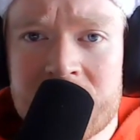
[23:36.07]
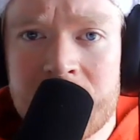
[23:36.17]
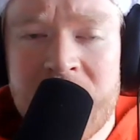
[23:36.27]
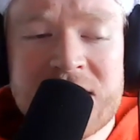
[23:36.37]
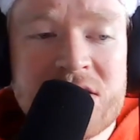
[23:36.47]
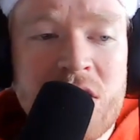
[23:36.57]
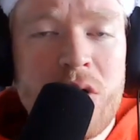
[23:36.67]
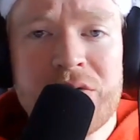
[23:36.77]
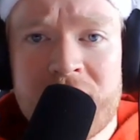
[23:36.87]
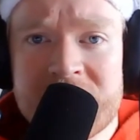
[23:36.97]
that's
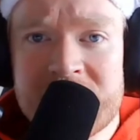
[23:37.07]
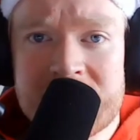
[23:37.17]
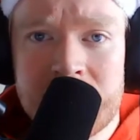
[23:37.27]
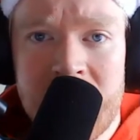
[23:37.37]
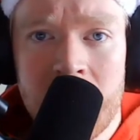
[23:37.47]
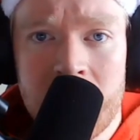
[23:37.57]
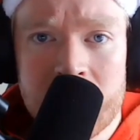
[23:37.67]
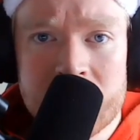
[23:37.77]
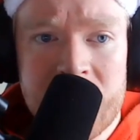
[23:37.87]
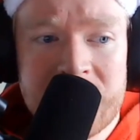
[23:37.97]
so affronting to my
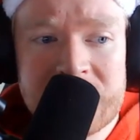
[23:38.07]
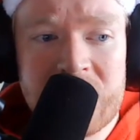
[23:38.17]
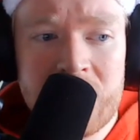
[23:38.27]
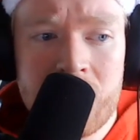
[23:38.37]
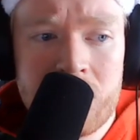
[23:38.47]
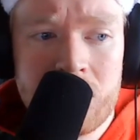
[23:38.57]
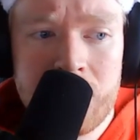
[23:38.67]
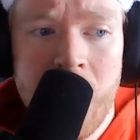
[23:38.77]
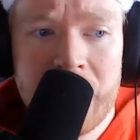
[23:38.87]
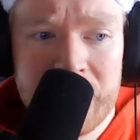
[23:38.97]
heart and so
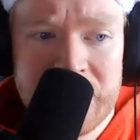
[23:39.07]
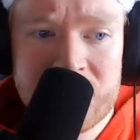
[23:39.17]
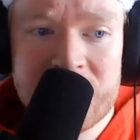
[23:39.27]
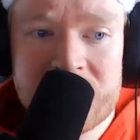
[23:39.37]
bothering to me.